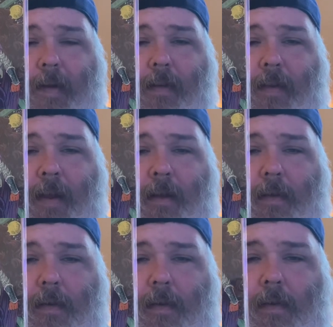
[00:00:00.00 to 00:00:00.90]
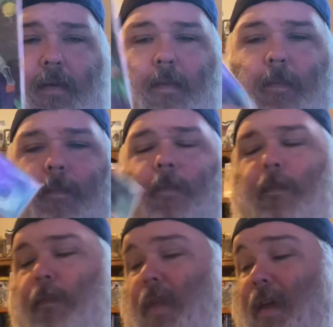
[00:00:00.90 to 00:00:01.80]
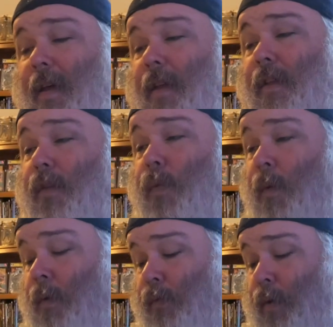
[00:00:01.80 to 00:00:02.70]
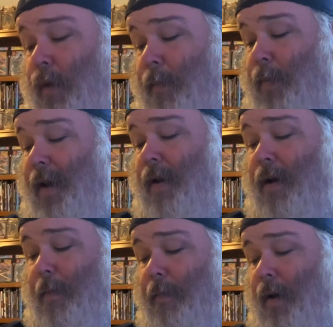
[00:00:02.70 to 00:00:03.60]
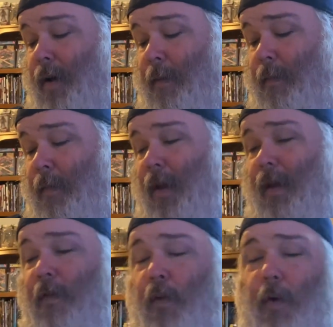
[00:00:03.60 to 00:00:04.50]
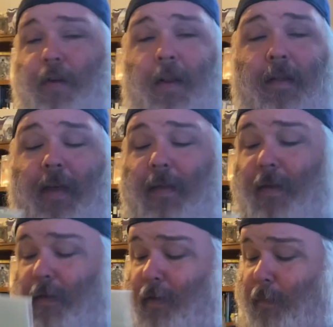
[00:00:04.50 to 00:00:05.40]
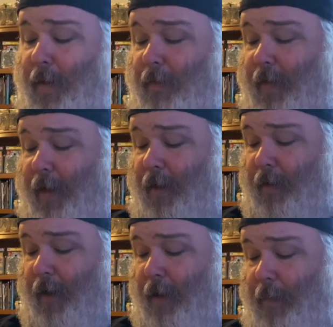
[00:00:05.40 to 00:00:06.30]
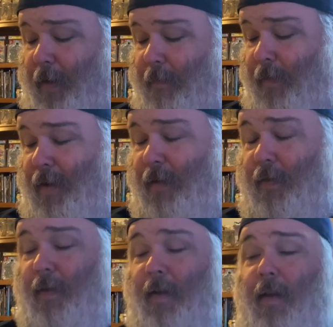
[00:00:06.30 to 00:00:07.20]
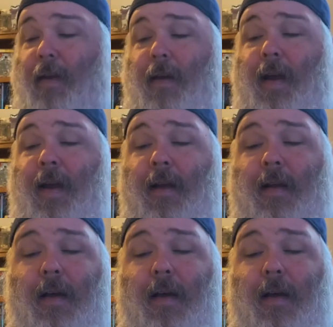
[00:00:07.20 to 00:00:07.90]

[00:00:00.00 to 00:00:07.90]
cents. This one was really beat up. Fortunately, this is my 2nd copy of this, and